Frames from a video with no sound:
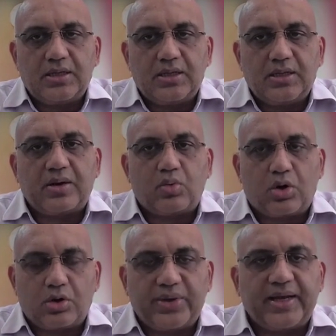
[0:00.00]
growth plan,
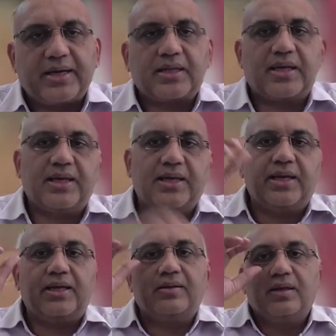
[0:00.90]
what we are thinking.